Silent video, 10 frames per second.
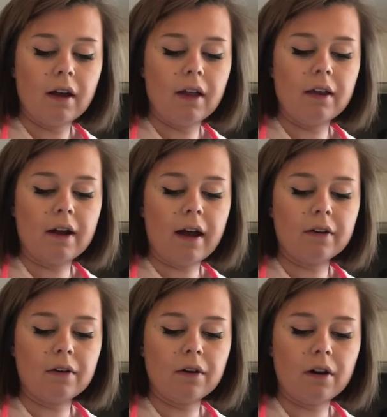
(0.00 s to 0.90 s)
And then
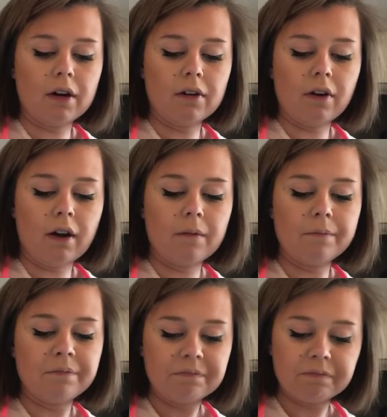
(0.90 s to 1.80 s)

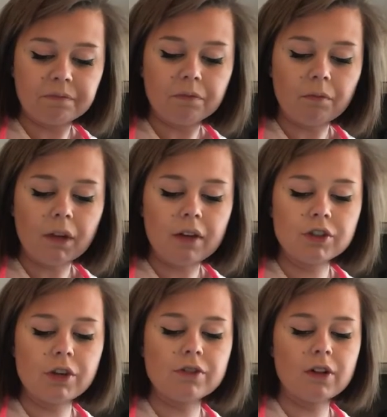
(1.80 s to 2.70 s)
echocardiogram shows